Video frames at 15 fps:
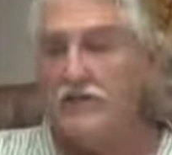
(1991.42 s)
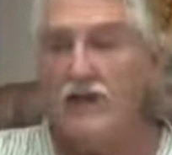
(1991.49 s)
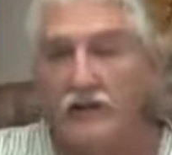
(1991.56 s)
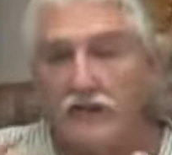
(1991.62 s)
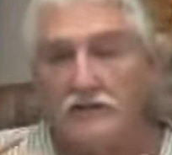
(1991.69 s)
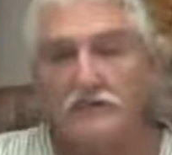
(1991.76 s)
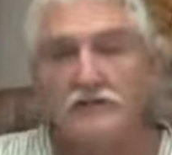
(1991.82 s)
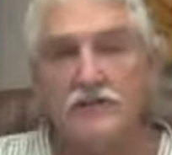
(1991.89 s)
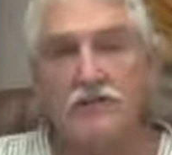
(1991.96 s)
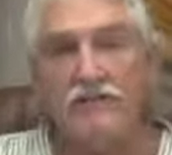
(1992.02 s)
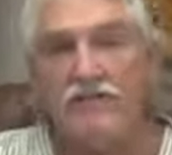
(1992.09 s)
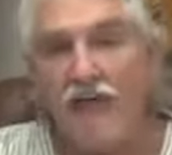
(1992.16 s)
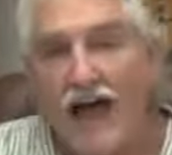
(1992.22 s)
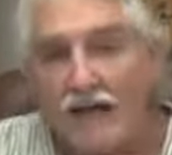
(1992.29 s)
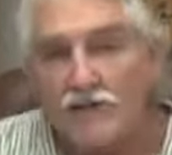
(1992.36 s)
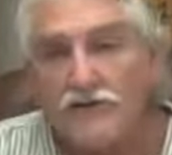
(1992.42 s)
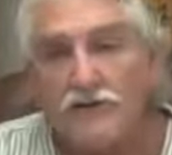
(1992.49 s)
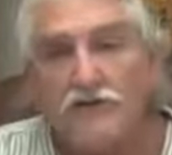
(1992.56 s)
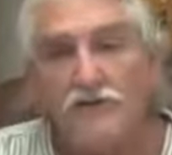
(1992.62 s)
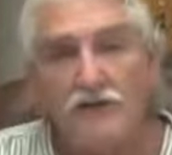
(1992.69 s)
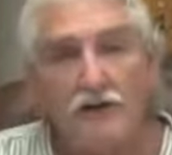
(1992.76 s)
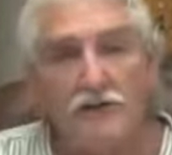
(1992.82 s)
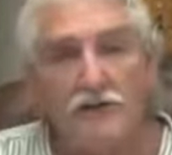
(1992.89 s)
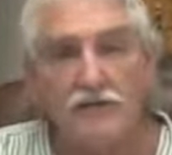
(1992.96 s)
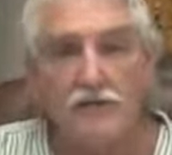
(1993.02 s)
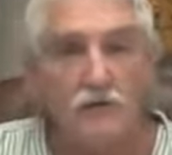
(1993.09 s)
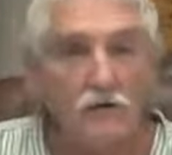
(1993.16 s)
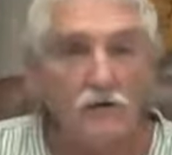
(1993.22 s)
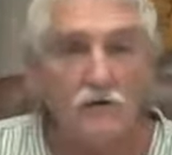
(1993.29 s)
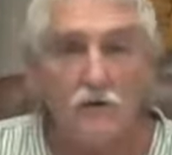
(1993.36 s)
tens of thousands of us
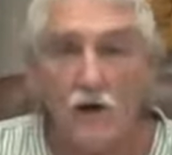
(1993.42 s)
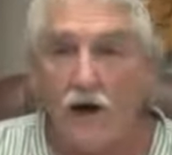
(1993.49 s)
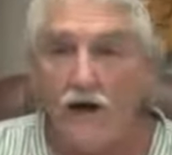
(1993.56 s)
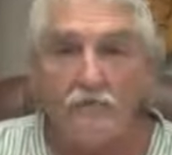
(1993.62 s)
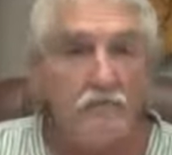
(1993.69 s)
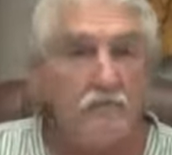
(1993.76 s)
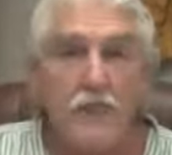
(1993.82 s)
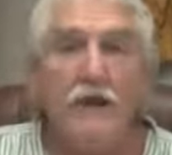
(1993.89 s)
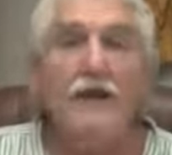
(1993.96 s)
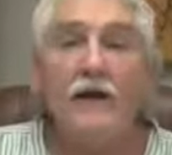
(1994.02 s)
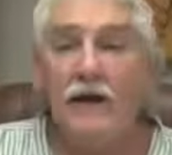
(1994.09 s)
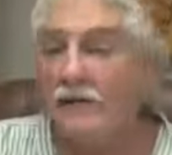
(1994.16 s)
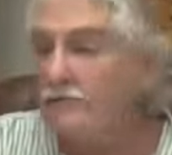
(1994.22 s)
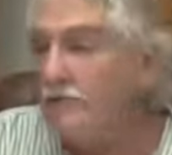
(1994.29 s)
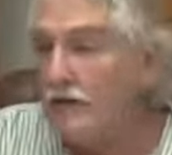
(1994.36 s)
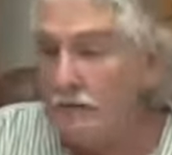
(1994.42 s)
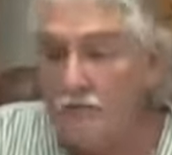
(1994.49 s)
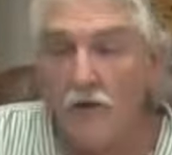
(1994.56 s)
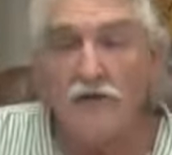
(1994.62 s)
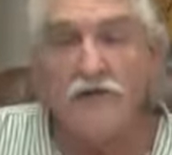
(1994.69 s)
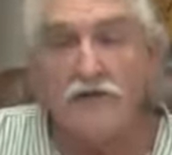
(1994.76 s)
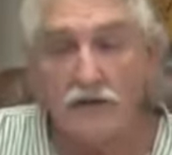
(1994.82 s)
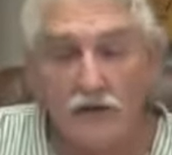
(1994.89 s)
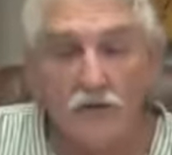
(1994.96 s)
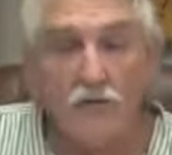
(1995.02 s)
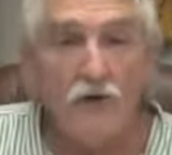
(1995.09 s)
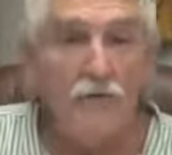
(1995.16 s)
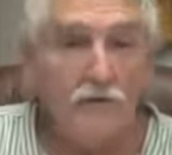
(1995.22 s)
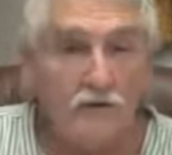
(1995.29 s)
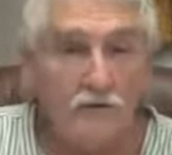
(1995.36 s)
worldwide, and mostly
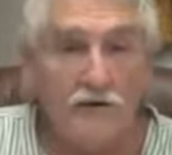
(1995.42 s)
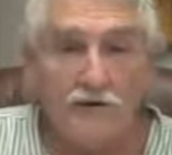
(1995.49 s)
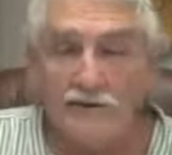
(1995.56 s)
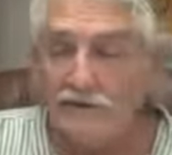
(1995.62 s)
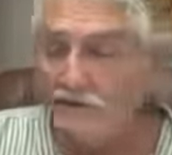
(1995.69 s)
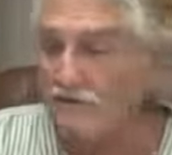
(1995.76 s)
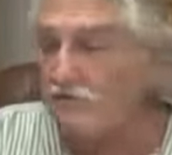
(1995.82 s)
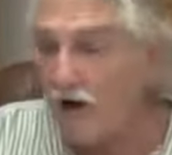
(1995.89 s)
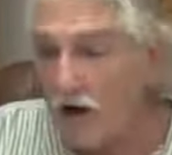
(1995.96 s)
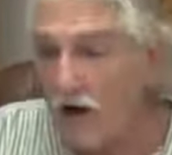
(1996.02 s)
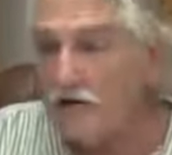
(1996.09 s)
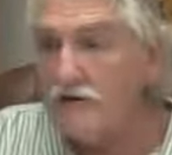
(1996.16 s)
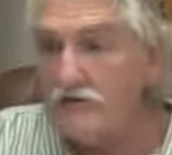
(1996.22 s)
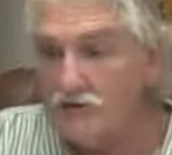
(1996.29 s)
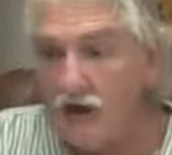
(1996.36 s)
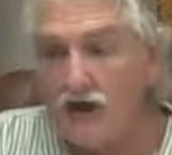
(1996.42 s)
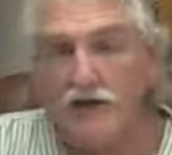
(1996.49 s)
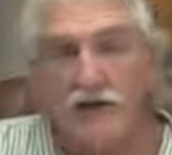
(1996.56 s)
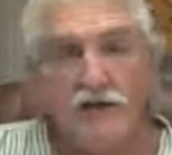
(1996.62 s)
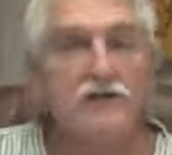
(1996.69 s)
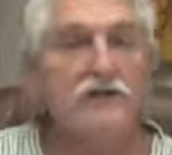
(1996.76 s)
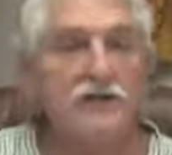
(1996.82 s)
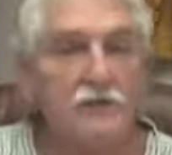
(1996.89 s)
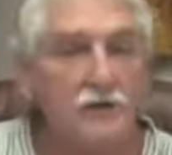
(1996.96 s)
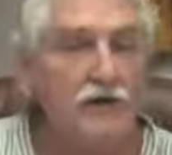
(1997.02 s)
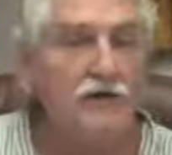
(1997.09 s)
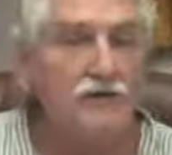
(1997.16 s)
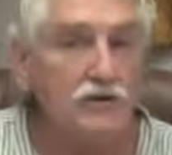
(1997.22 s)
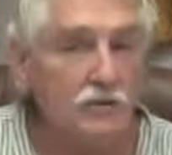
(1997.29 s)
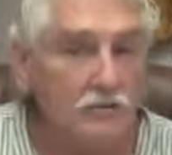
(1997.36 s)
women. Hard to find good
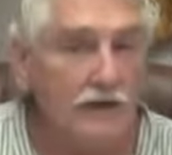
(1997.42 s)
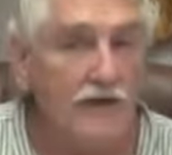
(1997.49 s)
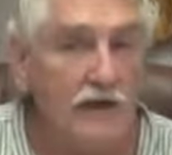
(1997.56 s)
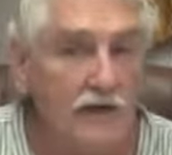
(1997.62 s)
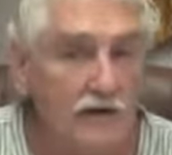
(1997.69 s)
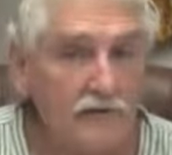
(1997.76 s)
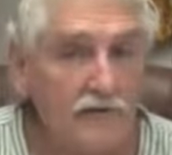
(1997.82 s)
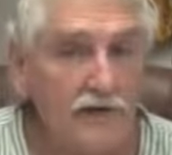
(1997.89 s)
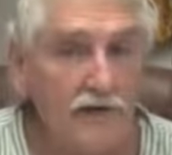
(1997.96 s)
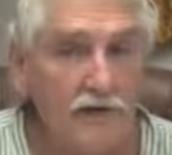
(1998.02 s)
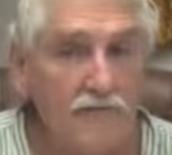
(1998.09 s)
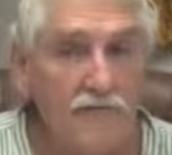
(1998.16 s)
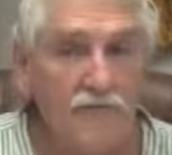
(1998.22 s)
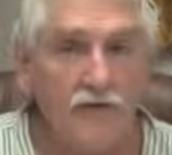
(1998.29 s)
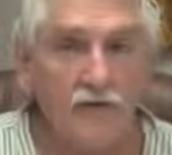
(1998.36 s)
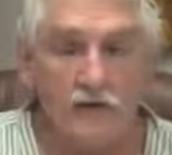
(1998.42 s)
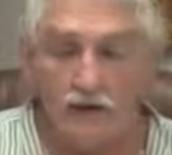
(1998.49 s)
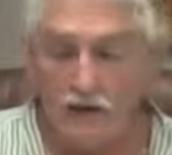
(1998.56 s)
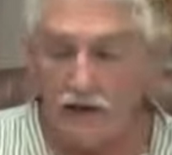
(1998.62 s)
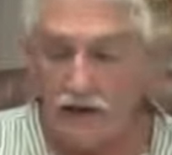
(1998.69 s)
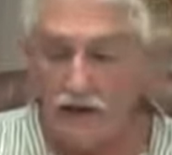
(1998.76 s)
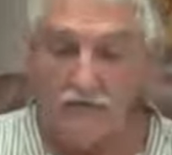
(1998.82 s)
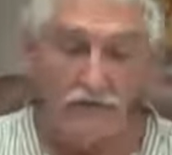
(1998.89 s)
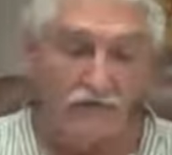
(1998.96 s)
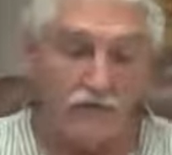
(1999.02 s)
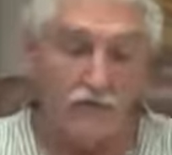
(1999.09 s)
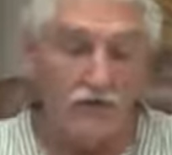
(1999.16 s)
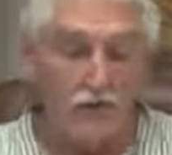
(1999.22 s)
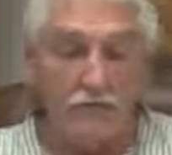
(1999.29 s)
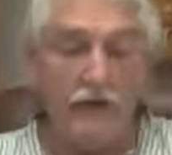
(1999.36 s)
spiritual men out there. And even
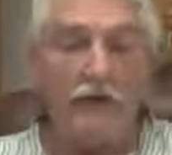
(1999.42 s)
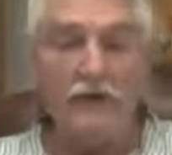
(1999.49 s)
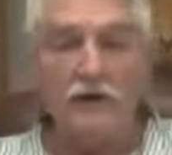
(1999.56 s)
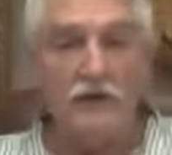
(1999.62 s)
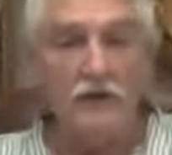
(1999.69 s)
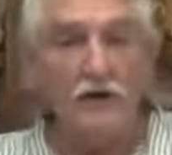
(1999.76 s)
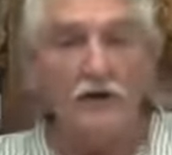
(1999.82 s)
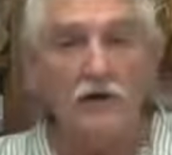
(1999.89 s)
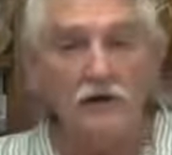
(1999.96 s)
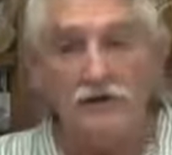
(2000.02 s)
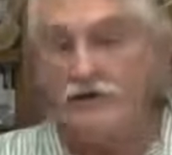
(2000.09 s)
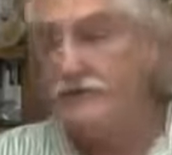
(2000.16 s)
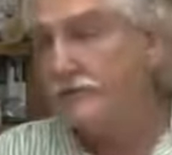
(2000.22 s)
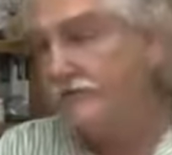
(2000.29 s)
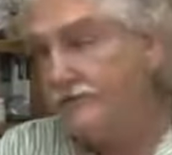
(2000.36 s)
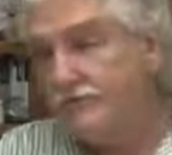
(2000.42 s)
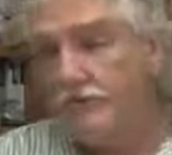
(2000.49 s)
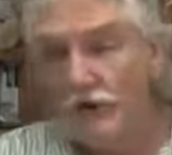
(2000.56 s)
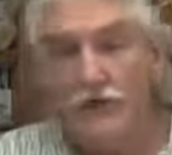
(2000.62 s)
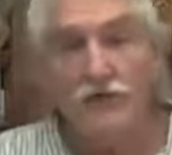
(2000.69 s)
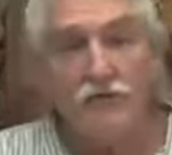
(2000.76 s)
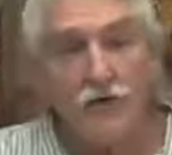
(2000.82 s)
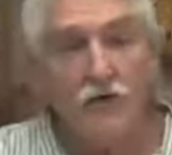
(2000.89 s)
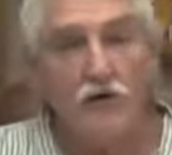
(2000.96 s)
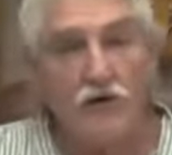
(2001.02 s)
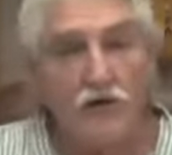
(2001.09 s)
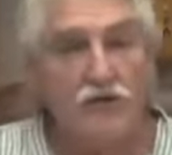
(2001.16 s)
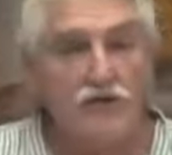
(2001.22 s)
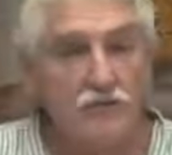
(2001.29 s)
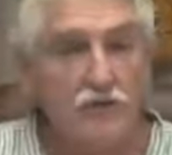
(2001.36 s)
for the men, you know, it's looking for a
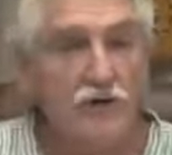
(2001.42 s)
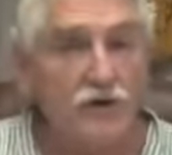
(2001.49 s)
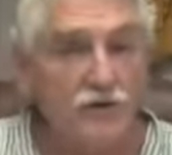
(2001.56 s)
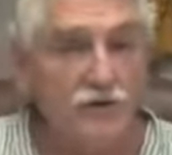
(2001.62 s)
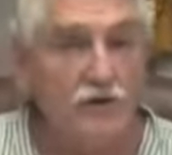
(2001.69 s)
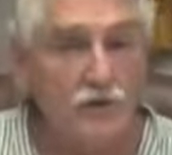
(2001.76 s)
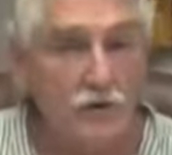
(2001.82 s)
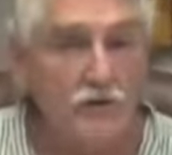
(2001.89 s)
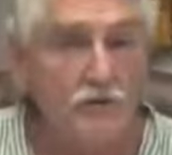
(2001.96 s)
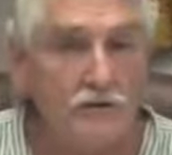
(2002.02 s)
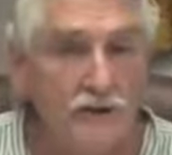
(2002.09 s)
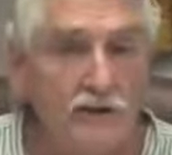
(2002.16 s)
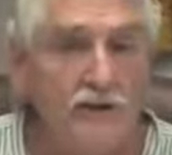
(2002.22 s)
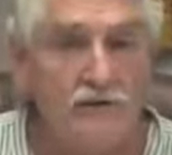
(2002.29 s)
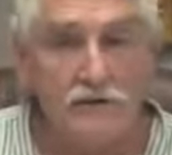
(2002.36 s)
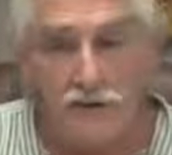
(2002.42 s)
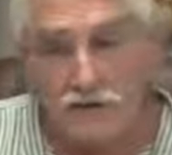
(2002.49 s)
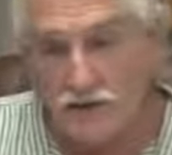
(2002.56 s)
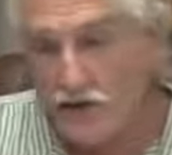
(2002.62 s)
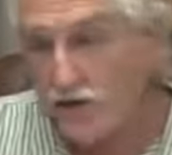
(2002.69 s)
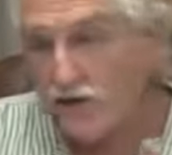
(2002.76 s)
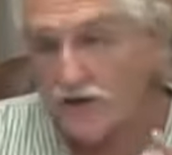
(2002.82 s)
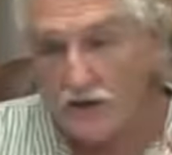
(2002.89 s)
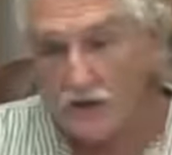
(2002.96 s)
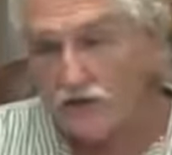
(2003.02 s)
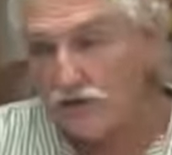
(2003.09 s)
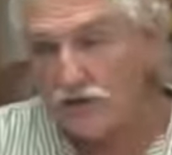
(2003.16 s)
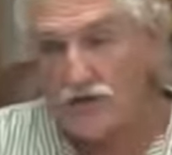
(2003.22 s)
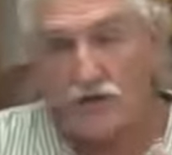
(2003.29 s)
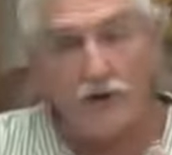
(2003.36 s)
good spiritual woman that can share
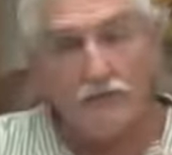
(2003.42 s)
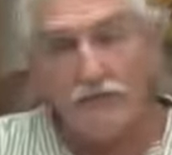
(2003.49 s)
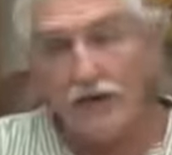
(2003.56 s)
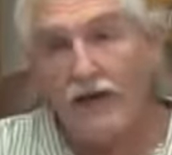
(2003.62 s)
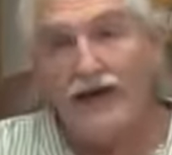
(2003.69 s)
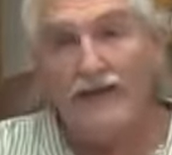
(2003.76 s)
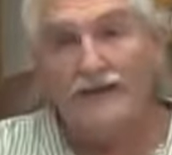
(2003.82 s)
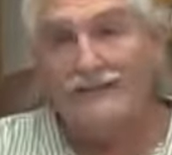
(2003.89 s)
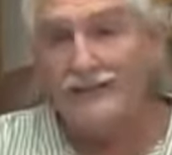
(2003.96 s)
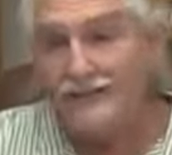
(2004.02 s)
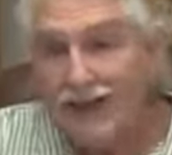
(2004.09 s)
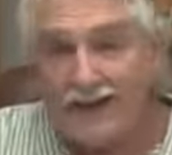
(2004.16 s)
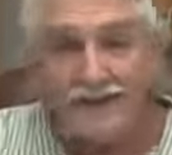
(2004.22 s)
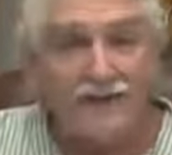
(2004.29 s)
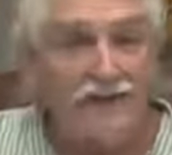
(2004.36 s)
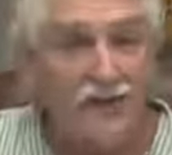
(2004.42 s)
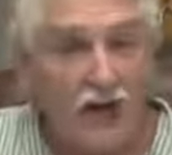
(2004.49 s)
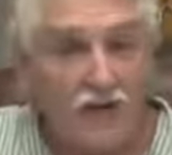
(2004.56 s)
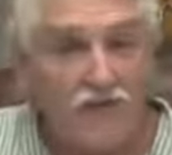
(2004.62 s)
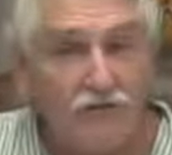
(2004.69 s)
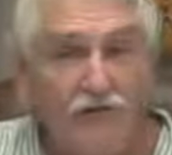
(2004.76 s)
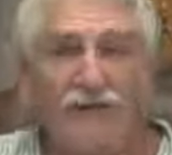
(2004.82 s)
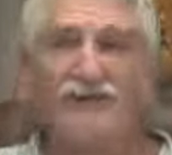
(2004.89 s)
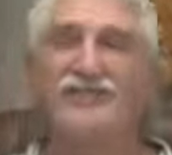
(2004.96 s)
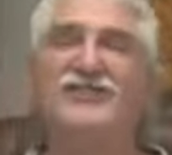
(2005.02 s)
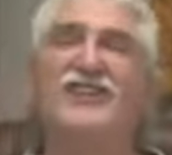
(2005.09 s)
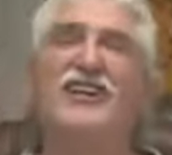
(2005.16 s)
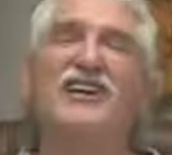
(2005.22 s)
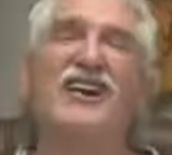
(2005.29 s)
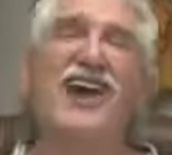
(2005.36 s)
those same likes. And that's tough because
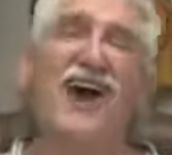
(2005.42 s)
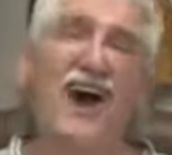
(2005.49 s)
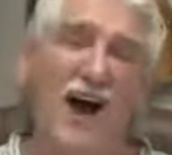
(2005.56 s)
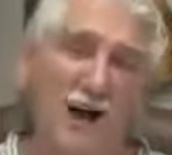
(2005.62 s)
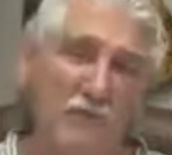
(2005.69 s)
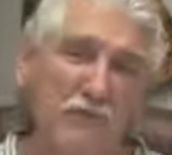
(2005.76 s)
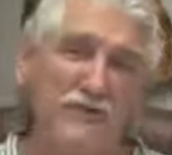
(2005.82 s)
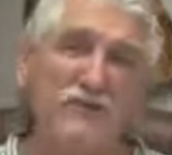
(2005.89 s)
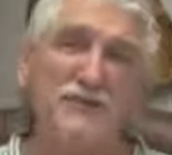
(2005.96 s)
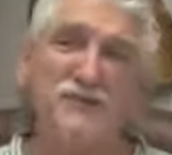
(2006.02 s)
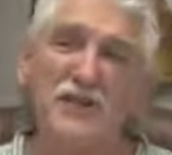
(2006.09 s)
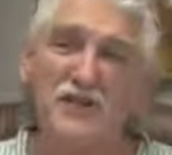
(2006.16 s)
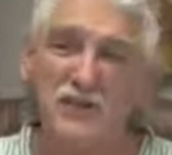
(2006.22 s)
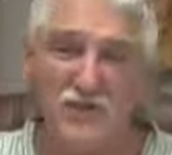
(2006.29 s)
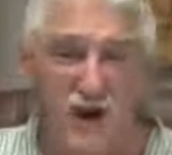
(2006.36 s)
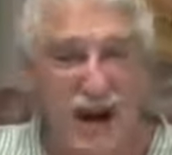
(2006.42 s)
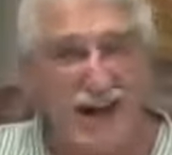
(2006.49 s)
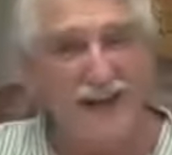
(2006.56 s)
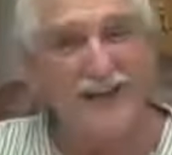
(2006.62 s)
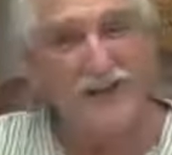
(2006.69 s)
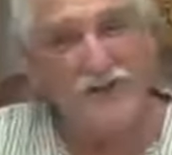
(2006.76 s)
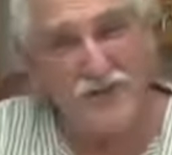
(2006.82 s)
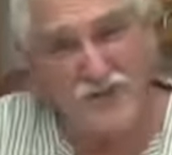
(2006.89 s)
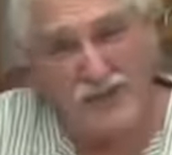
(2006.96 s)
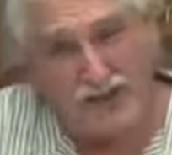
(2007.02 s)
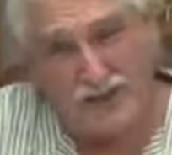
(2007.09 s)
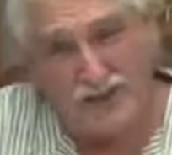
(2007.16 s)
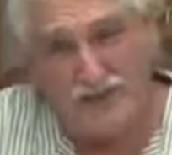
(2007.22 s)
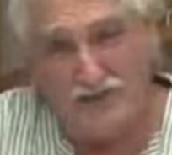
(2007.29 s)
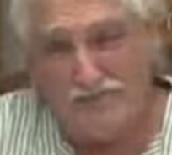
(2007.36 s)
generally opposites attract in
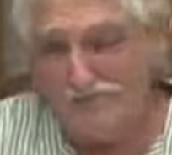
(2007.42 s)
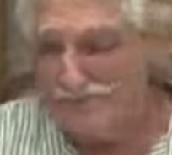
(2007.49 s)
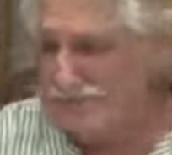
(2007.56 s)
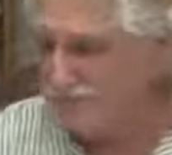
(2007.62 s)
creation.